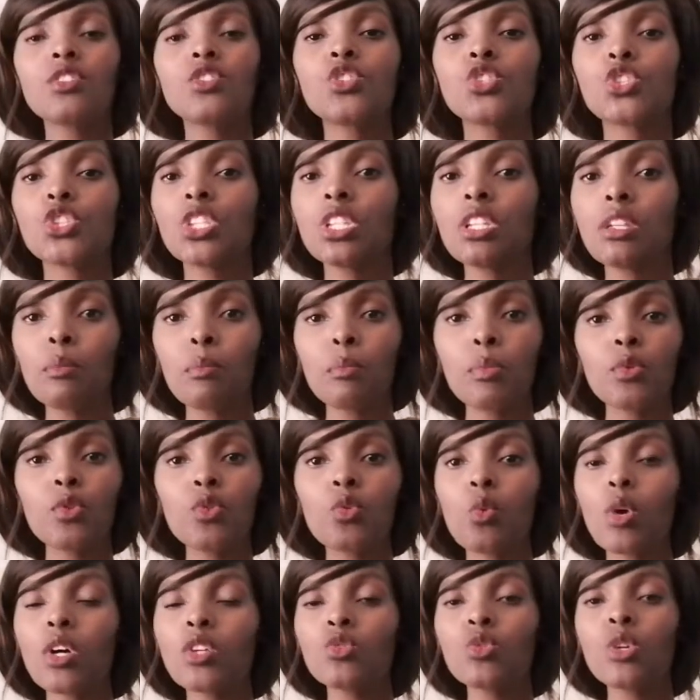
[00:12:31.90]
cheap, you
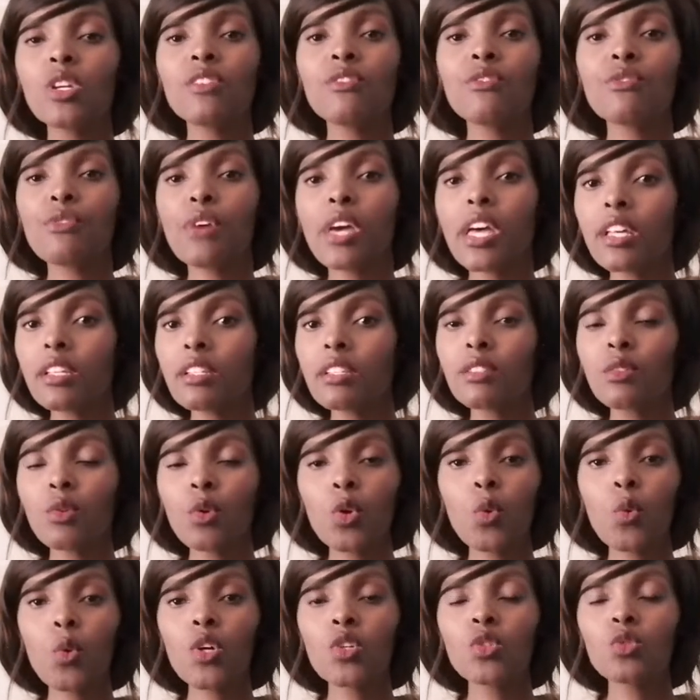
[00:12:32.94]
want to invest, or
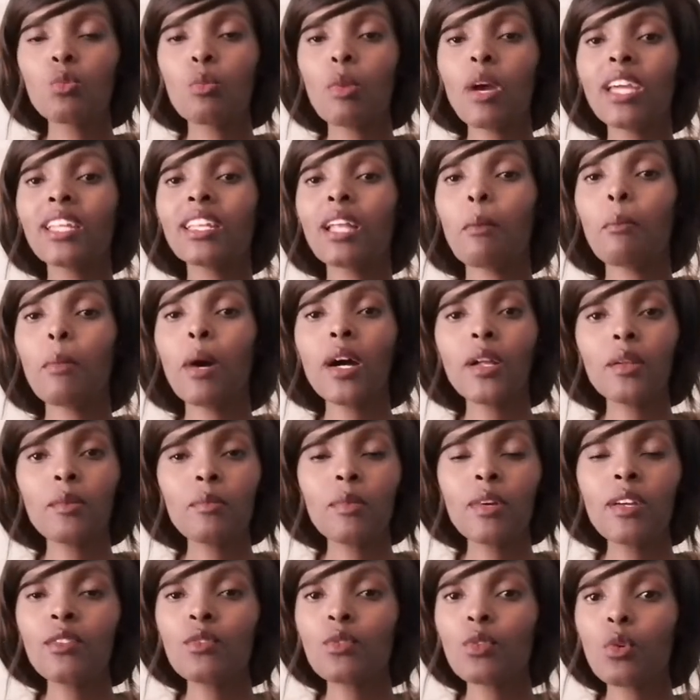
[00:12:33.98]
you want to buy an
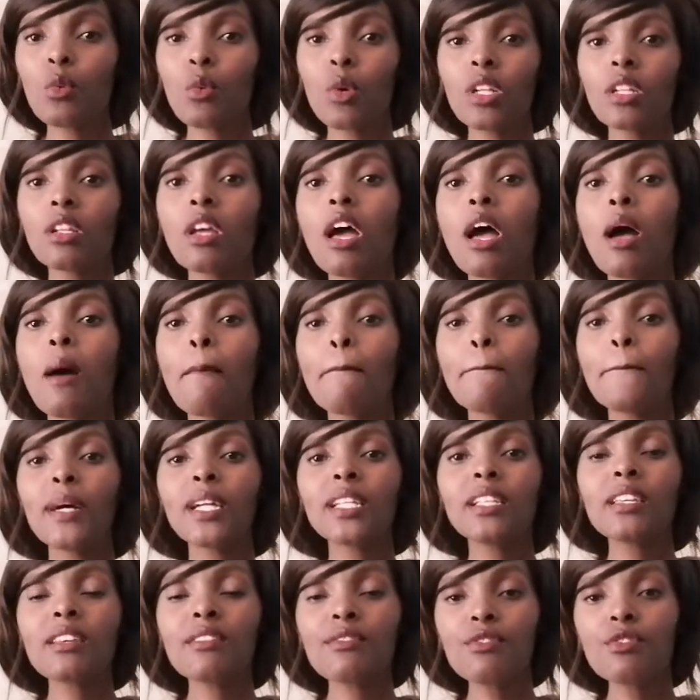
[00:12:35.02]
apartment,
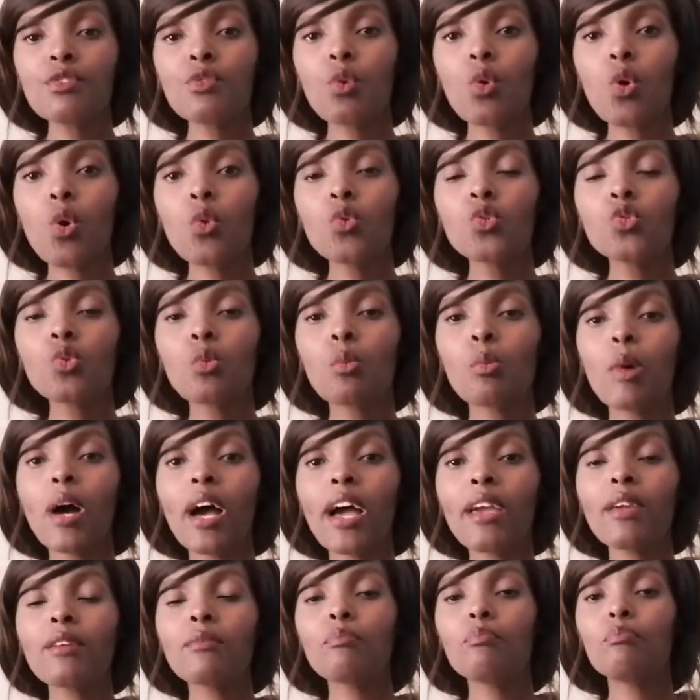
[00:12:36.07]
but if you're going to
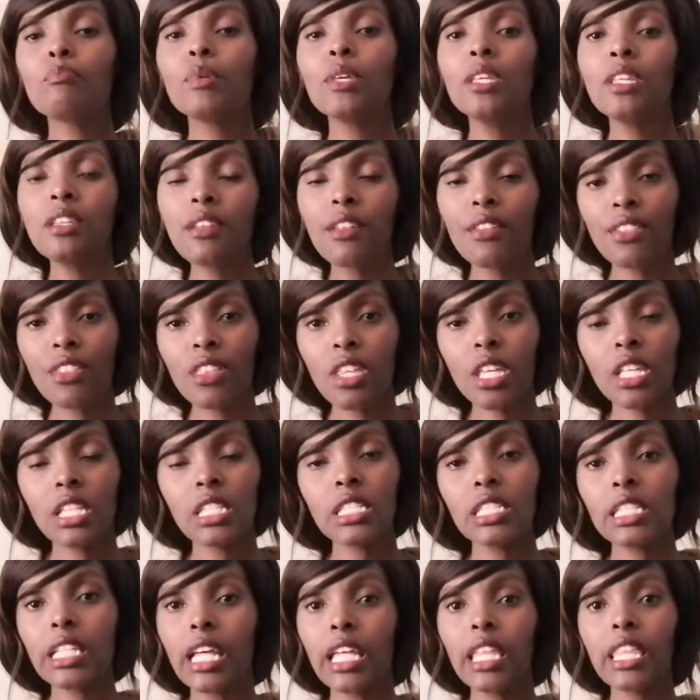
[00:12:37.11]
buy big
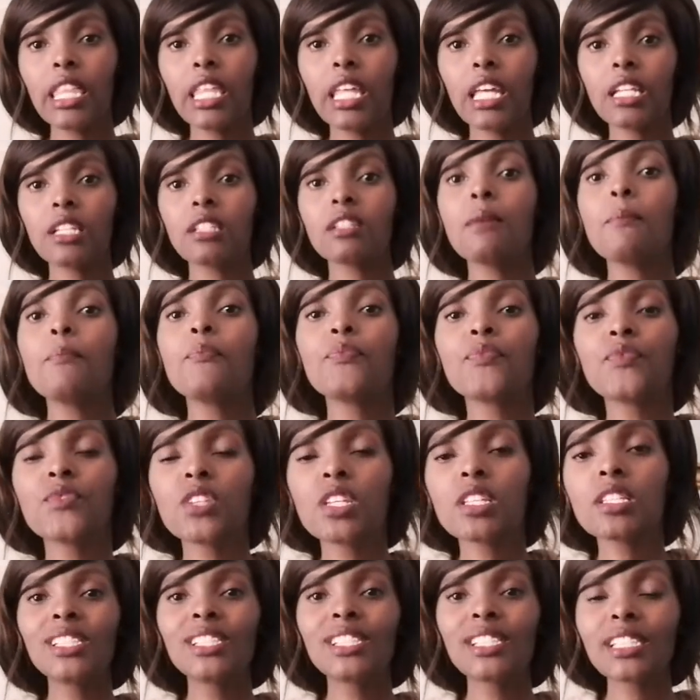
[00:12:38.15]
things like that,
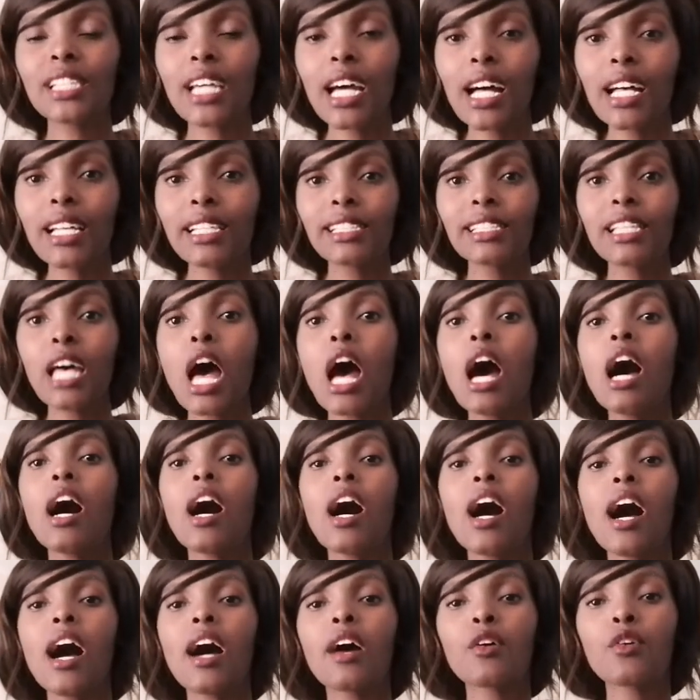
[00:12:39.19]
discuss,
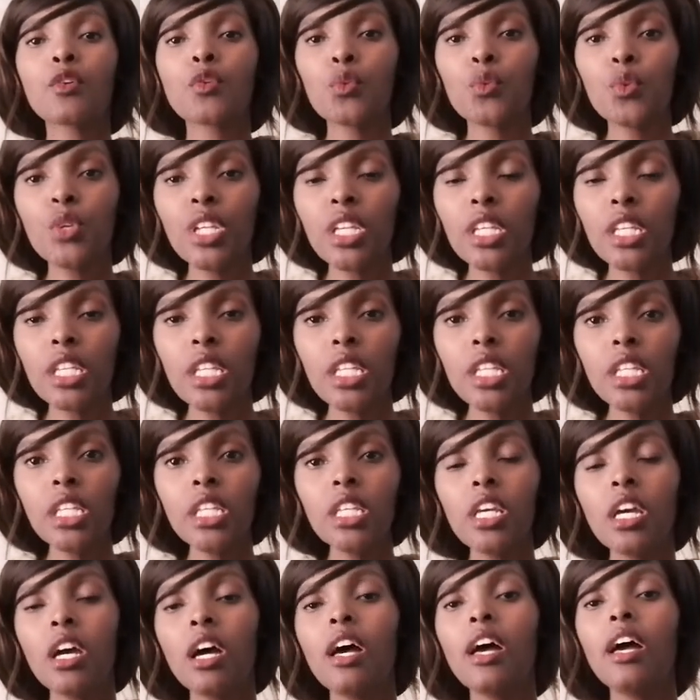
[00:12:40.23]

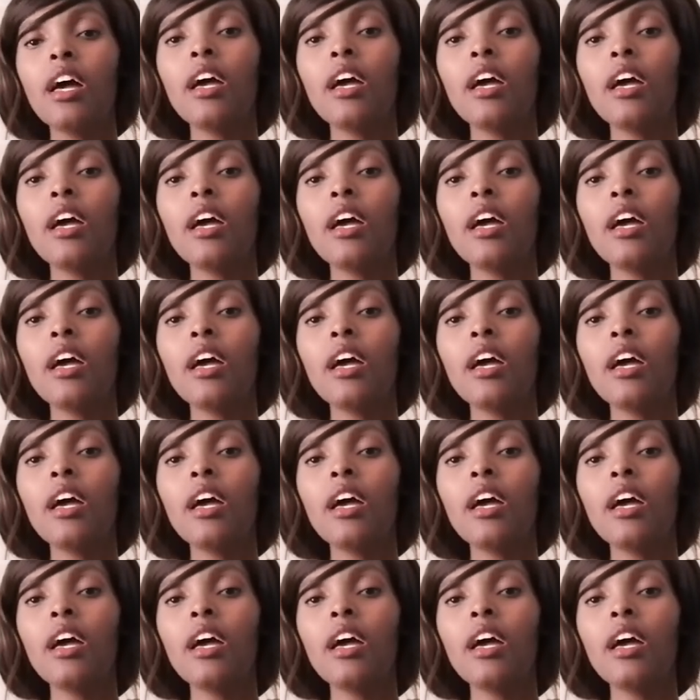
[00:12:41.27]
agree,